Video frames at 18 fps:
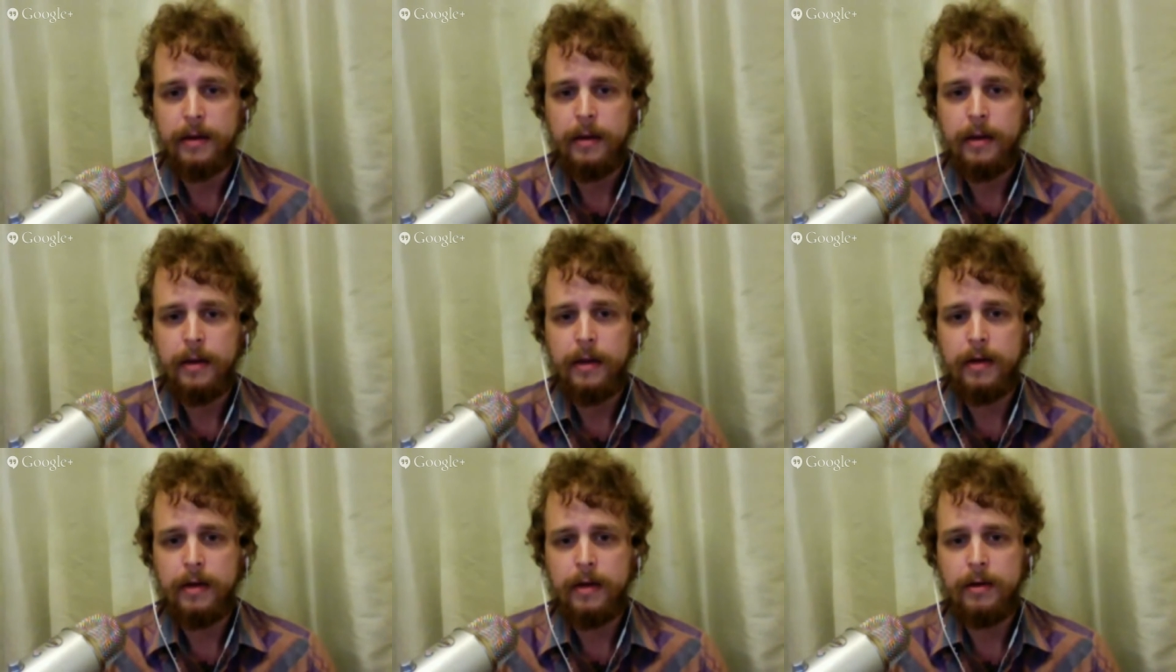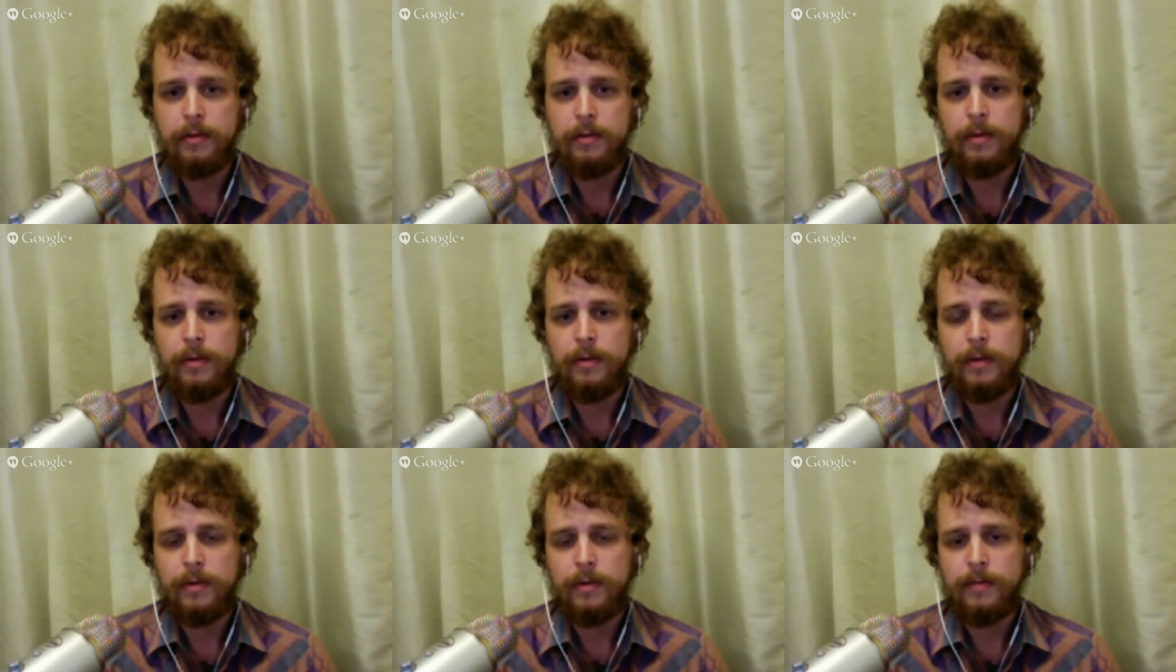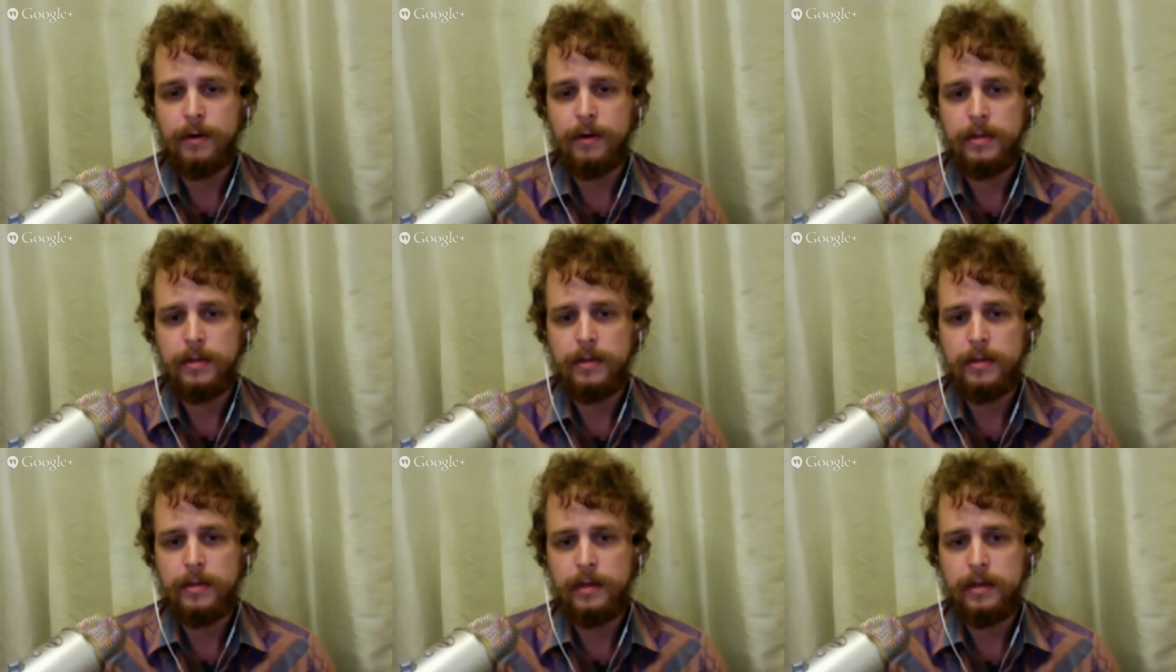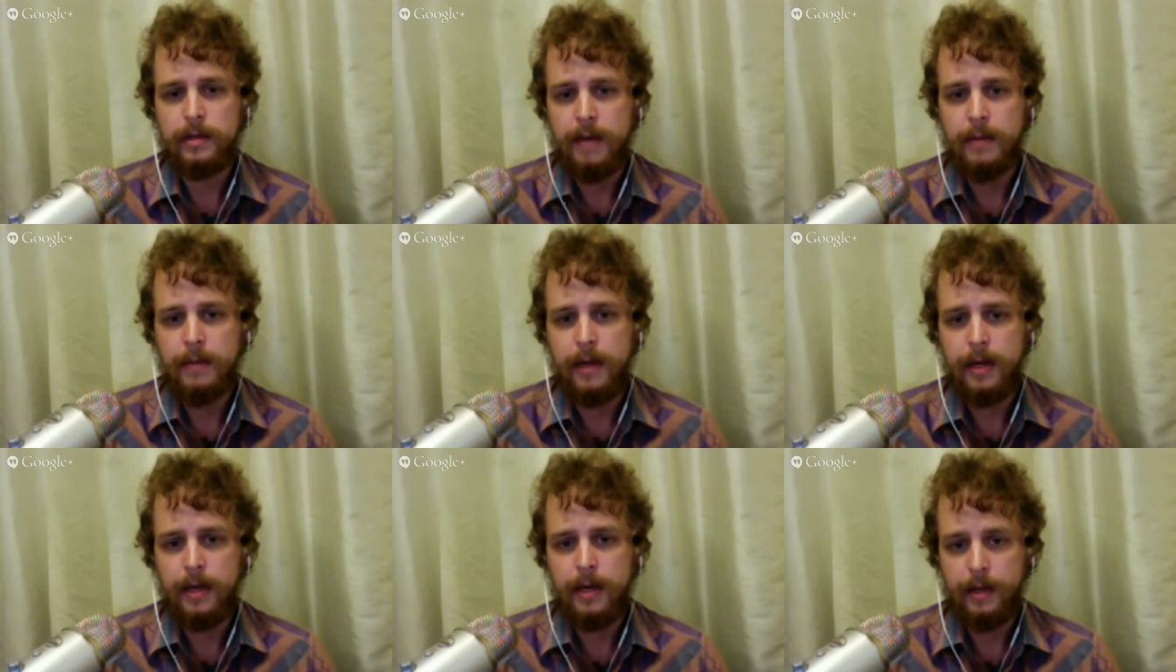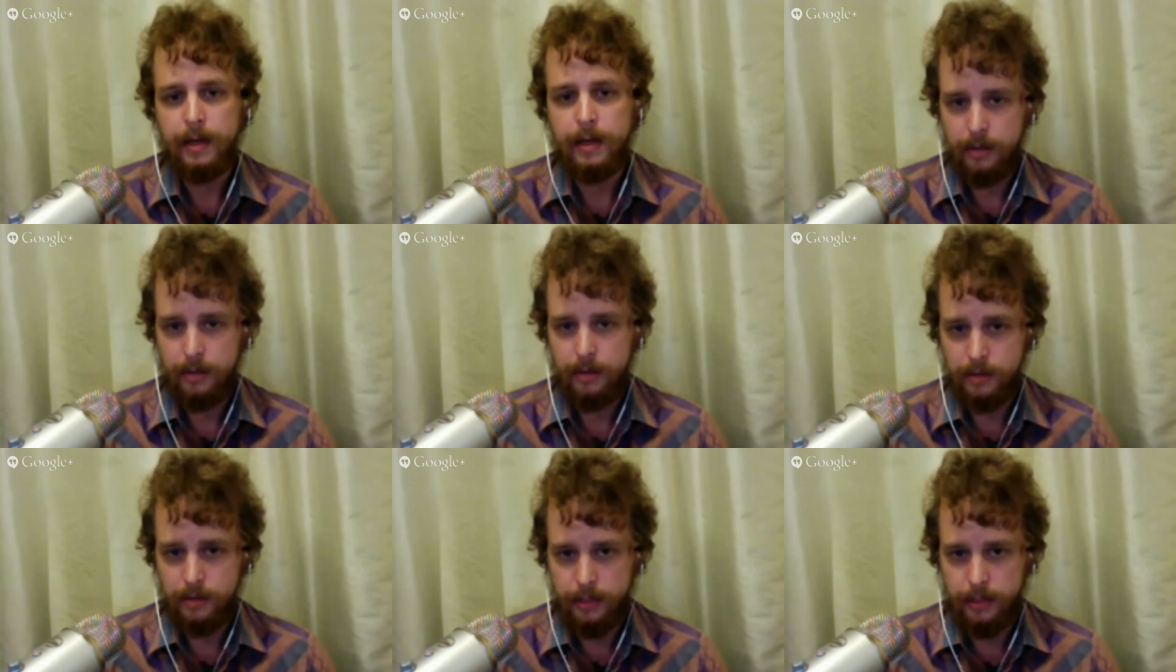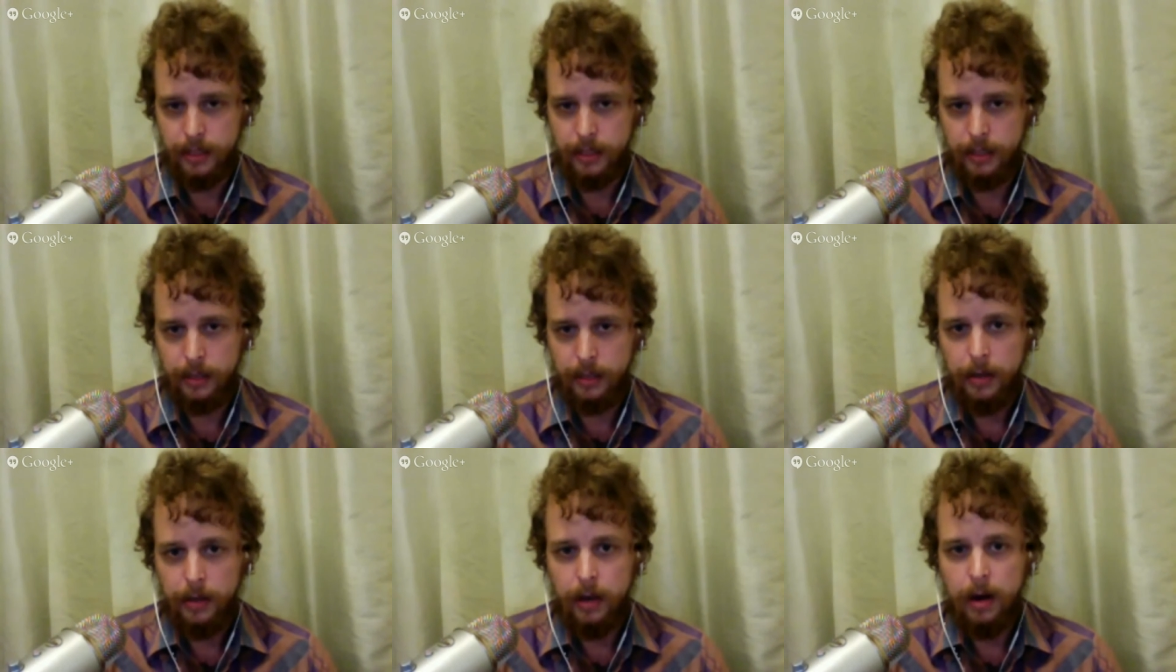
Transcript: You know, do we want to focus our time, money, and energy